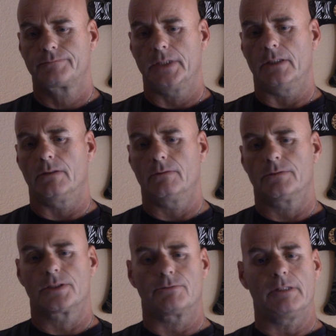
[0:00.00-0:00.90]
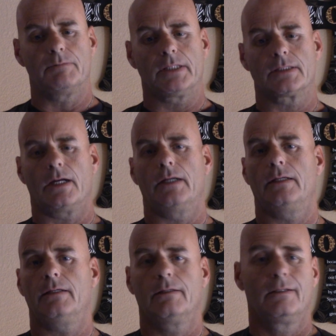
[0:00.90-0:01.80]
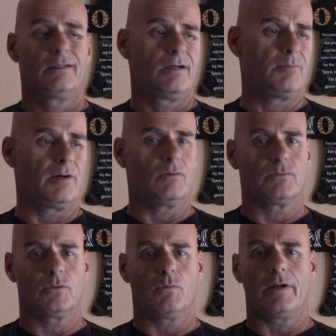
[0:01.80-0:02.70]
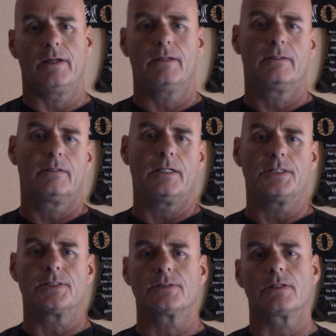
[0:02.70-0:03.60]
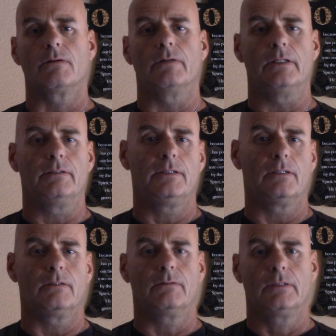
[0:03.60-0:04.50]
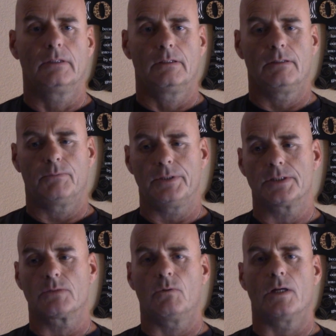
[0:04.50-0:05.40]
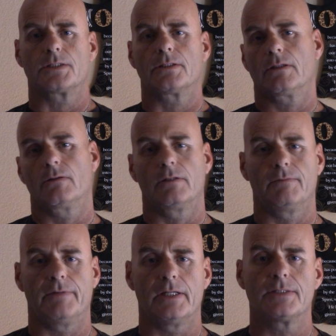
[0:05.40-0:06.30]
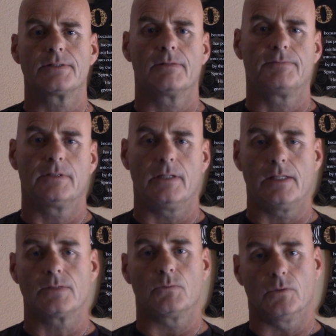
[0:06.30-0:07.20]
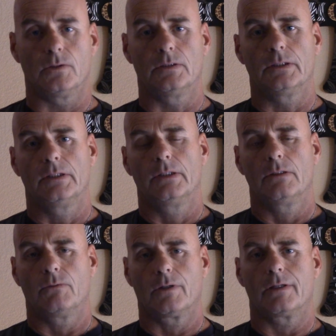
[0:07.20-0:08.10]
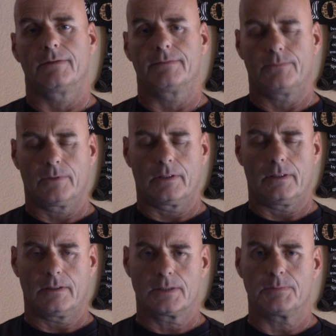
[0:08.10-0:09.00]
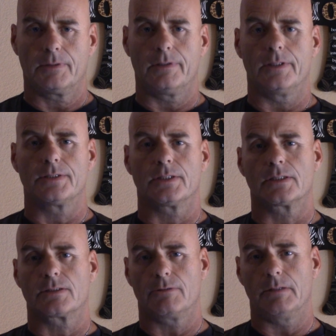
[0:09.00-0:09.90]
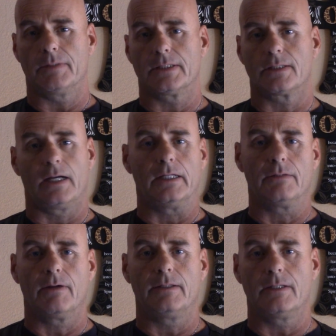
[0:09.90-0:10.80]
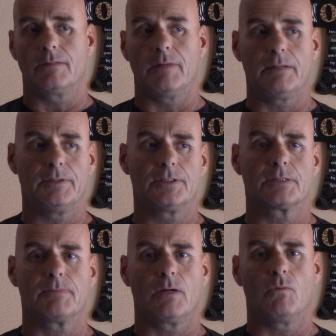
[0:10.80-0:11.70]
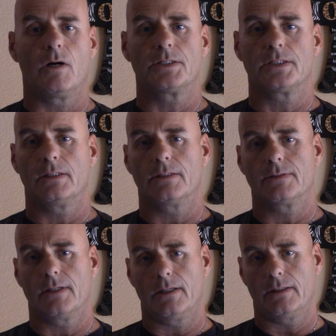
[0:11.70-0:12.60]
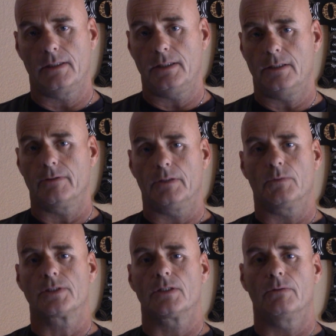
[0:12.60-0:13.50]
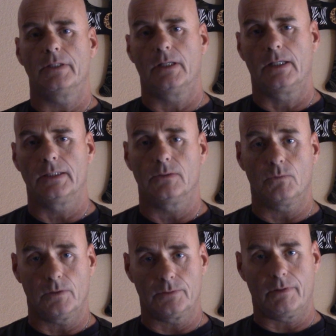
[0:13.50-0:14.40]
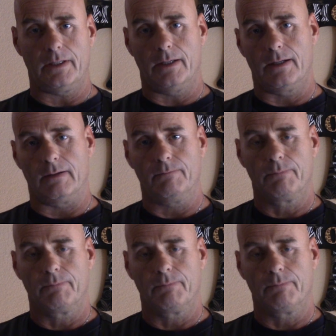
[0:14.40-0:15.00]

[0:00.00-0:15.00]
You know, extreme anxiety about the way the nation's going. You know, if we just watch the current events of today's world, we're gonna experience extreme anxiety right there, maybe just by watching and hearing what's going on in the world right now.